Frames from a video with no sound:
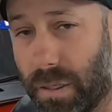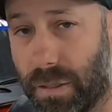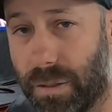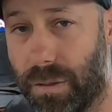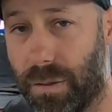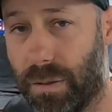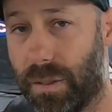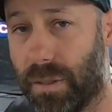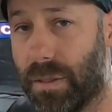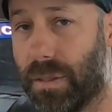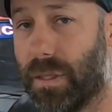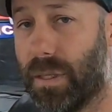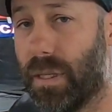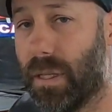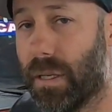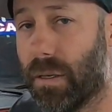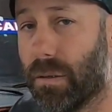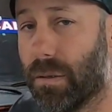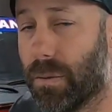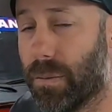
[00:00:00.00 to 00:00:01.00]
as you can see
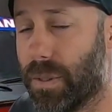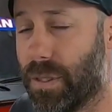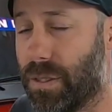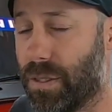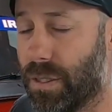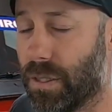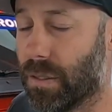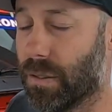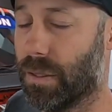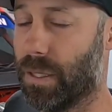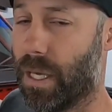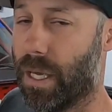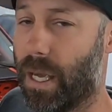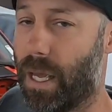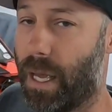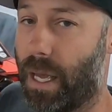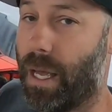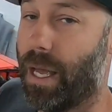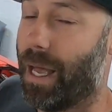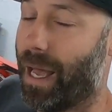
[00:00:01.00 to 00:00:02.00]
there on the windshield,
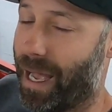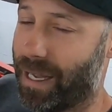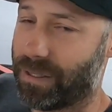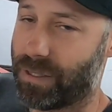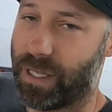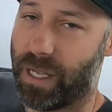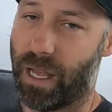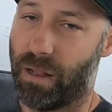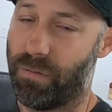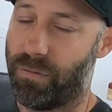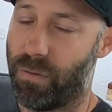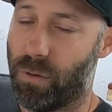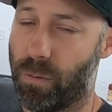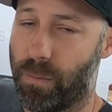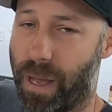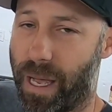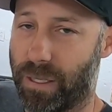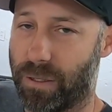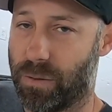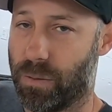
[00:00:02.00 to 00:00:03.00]
actually had full
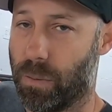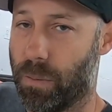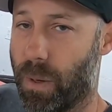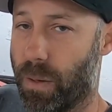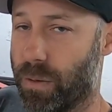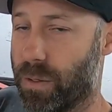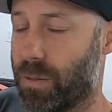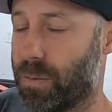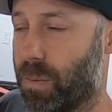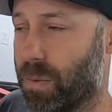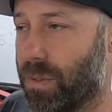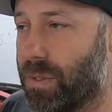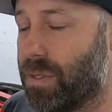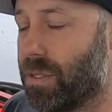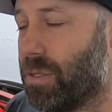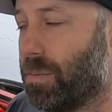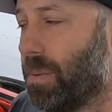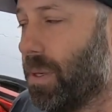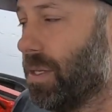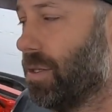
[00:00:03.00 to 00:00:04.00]
maximum motorsport
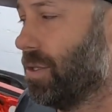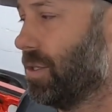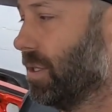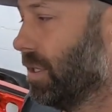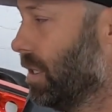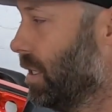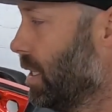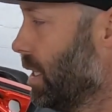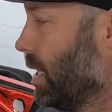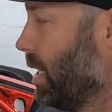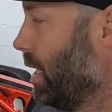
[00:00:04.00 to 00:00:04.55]
suspension.